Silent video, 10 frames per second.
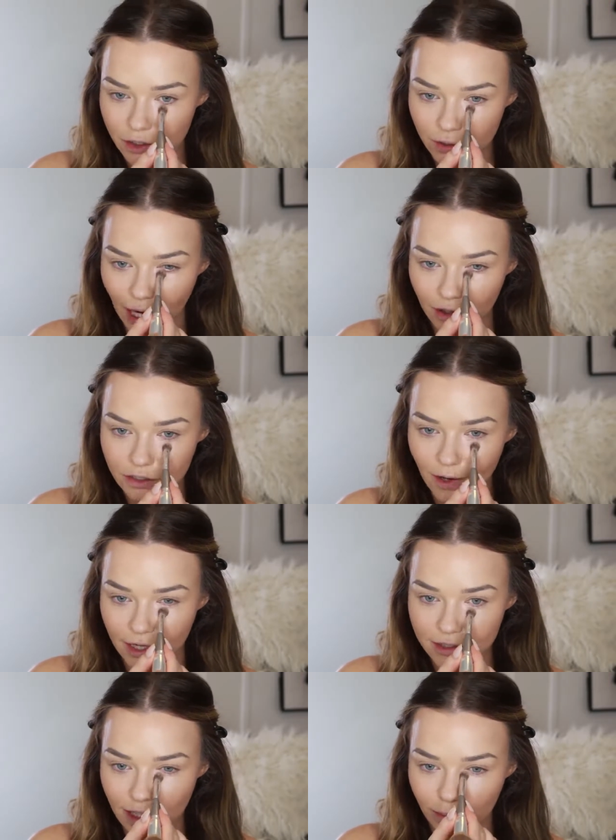to
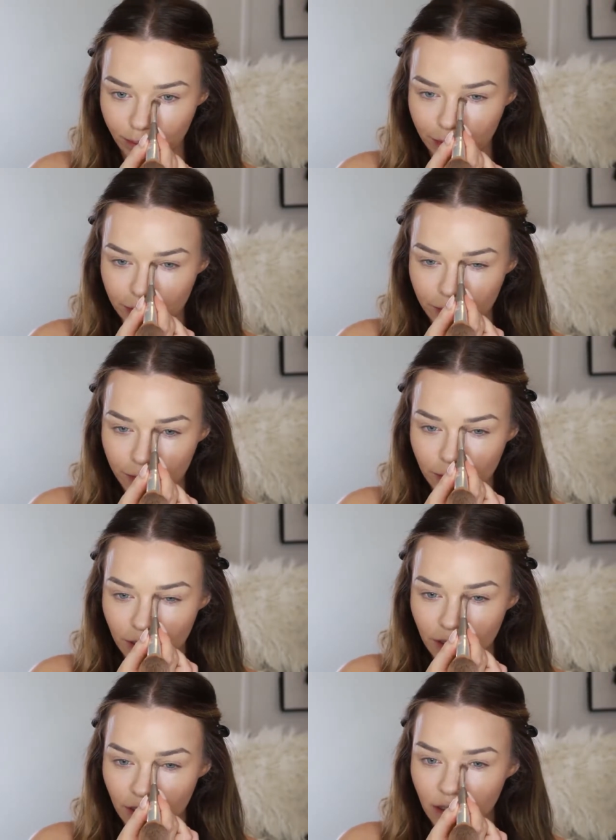counteract that blue
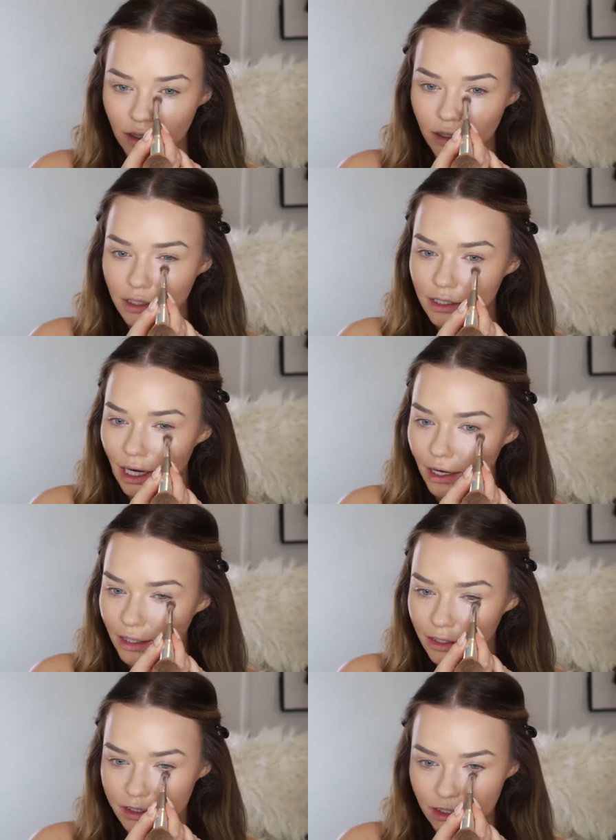
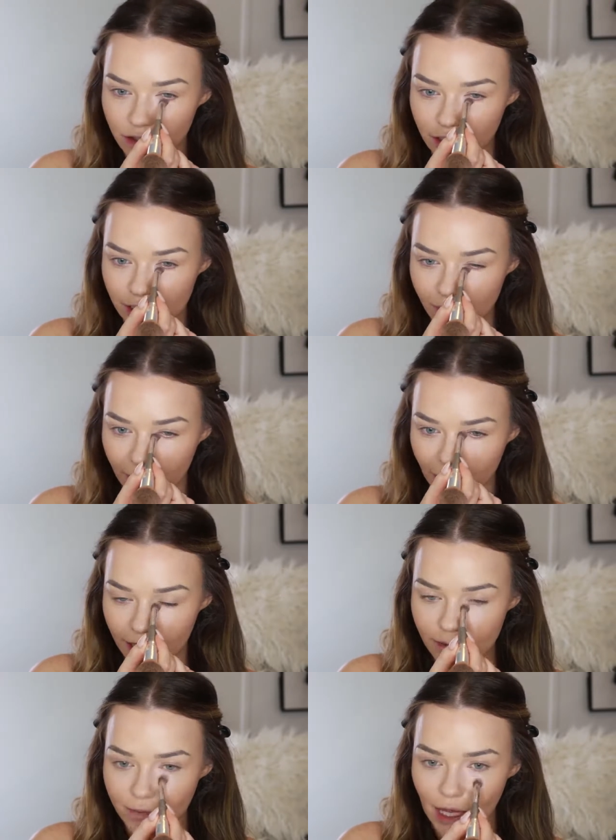darkness underneath my
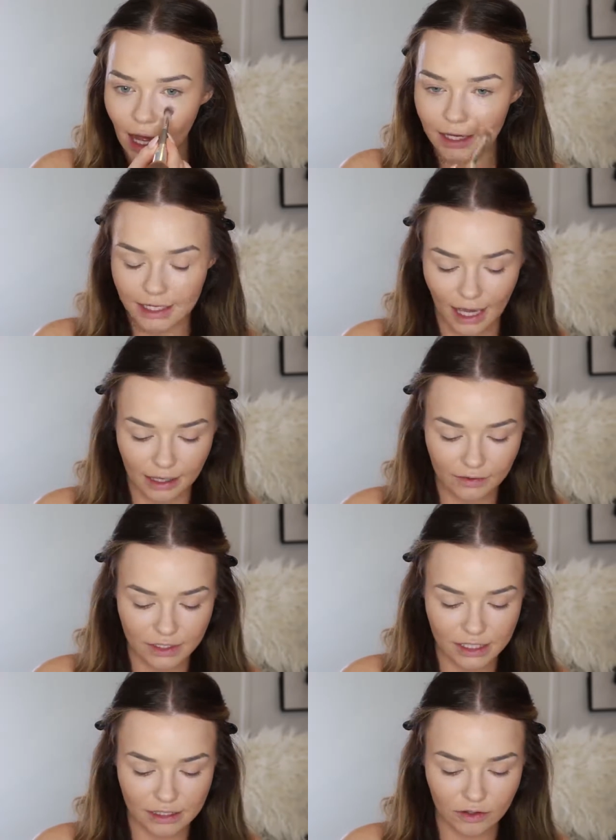eye. And again,
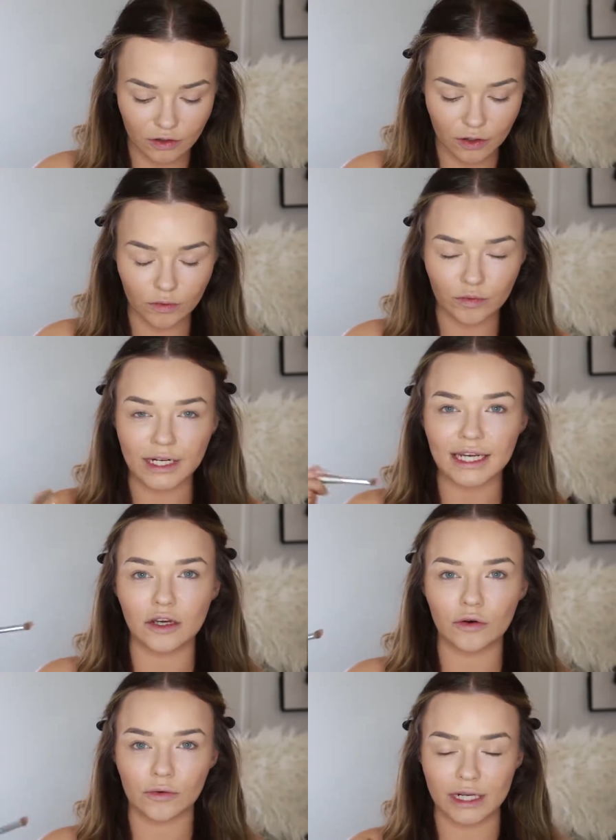this is another really
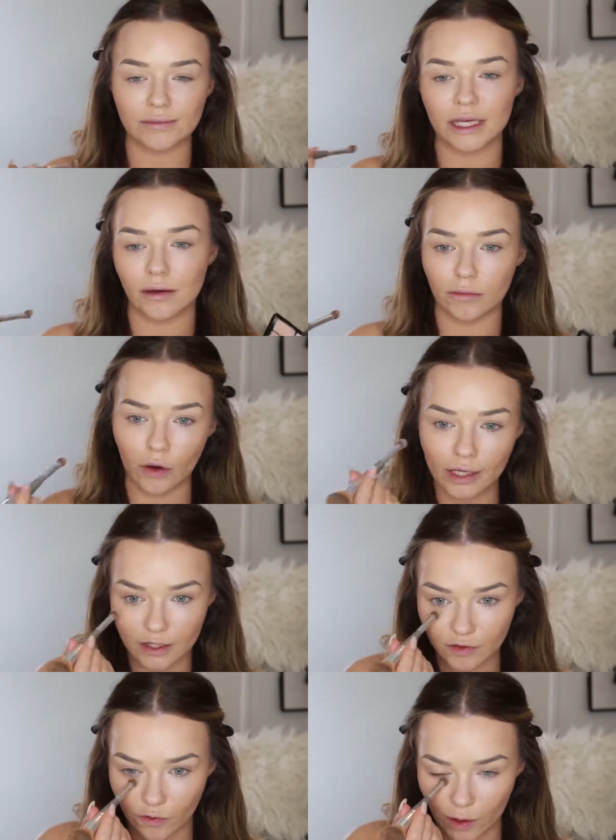creamy
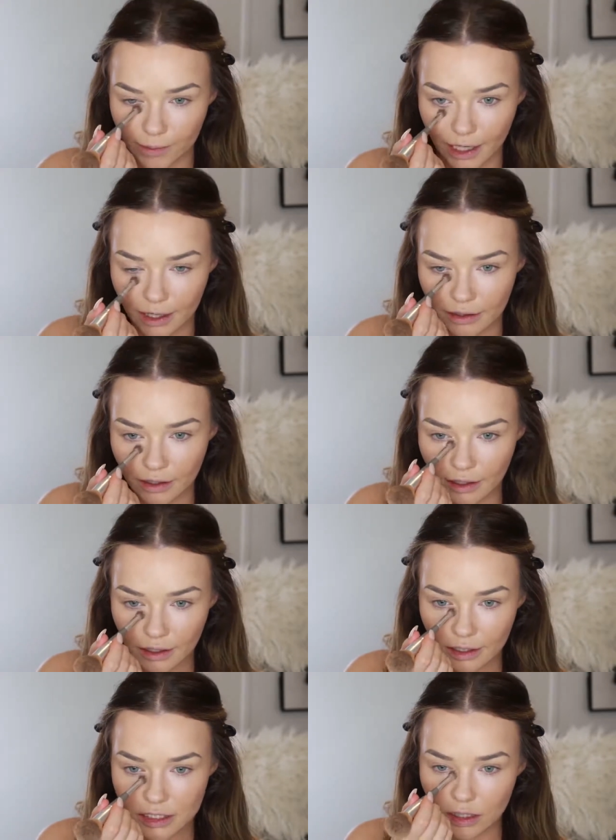emollient formula
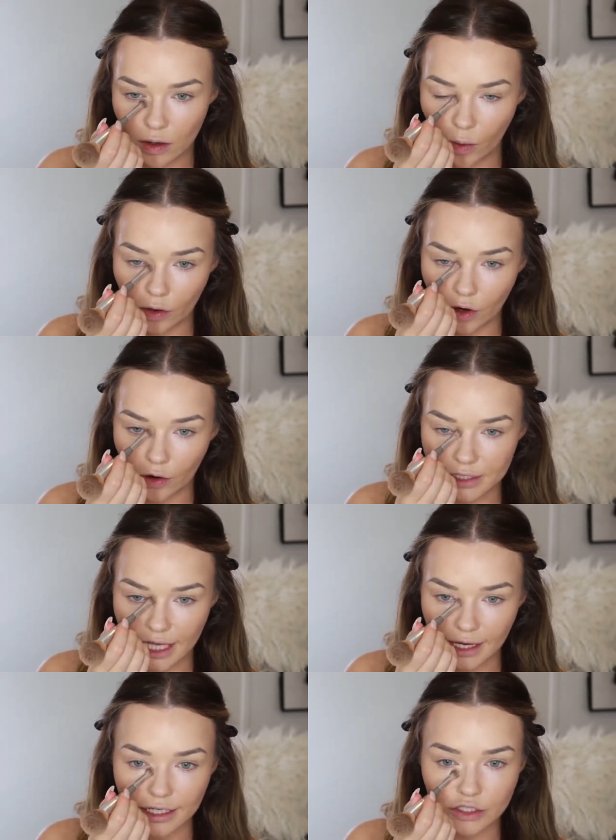so it won't cause
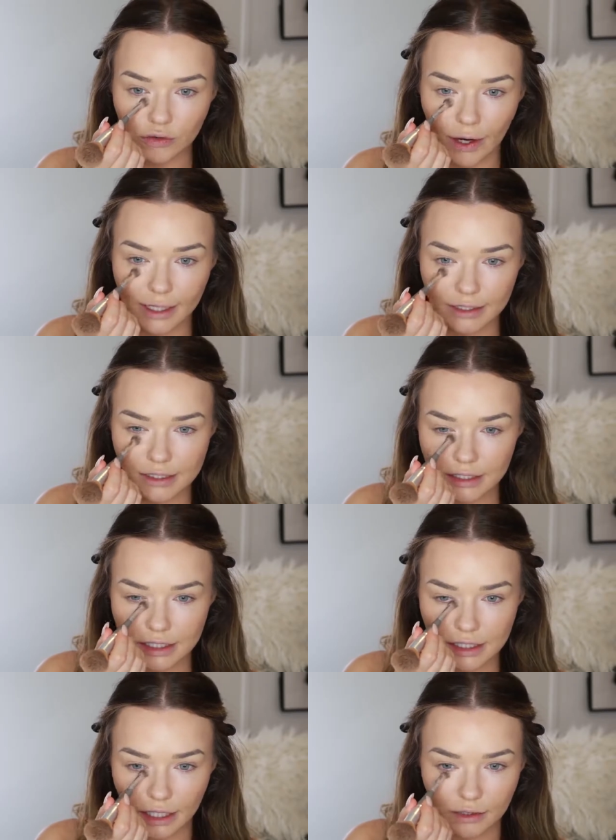any dryness to
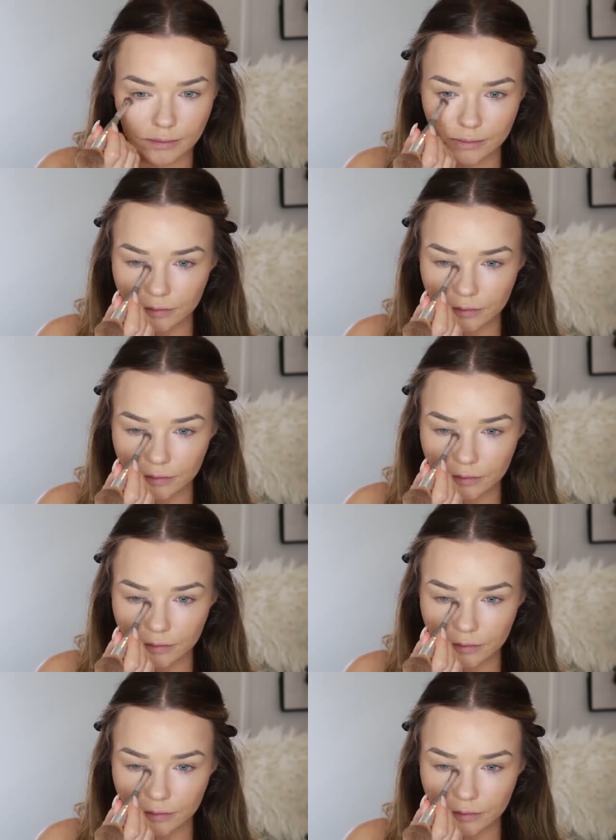the skin.